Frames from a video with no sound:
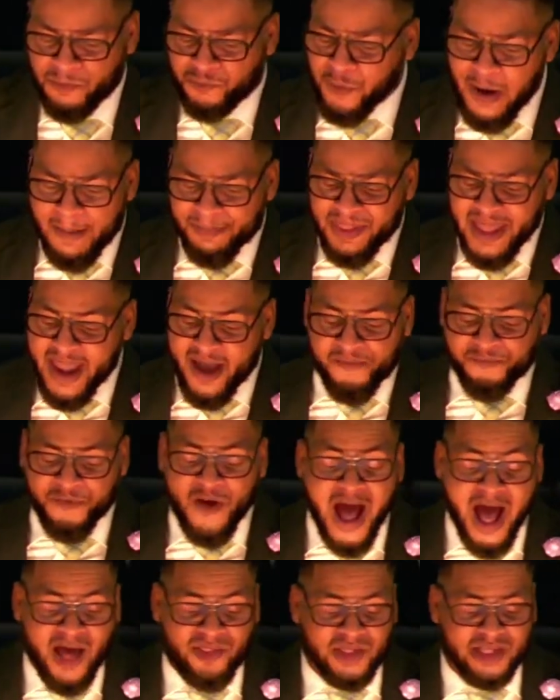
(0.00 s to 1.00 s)
from their
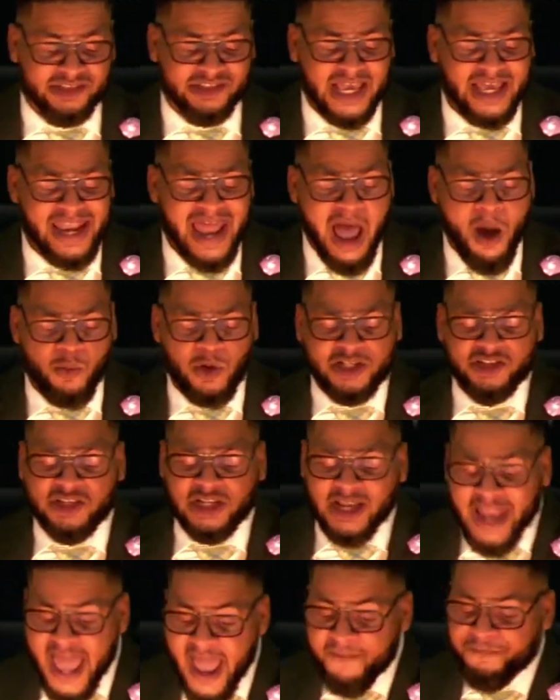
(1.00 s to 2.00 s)
fathers and I was
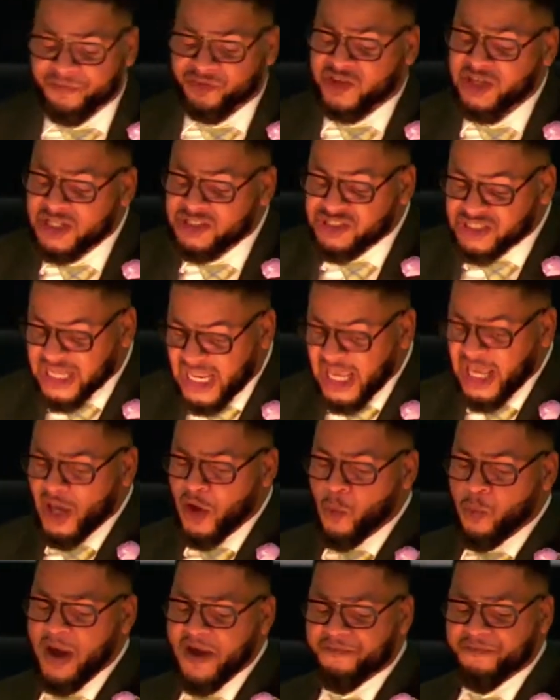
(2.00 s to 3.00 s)
left to
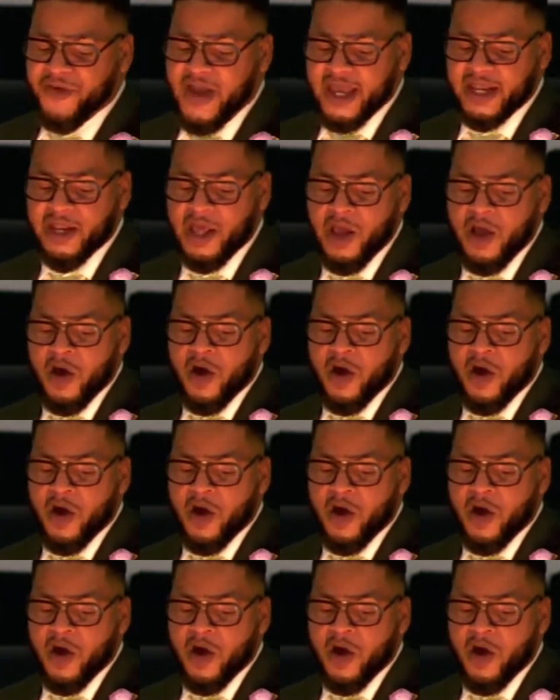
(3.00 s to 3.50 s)
deal with it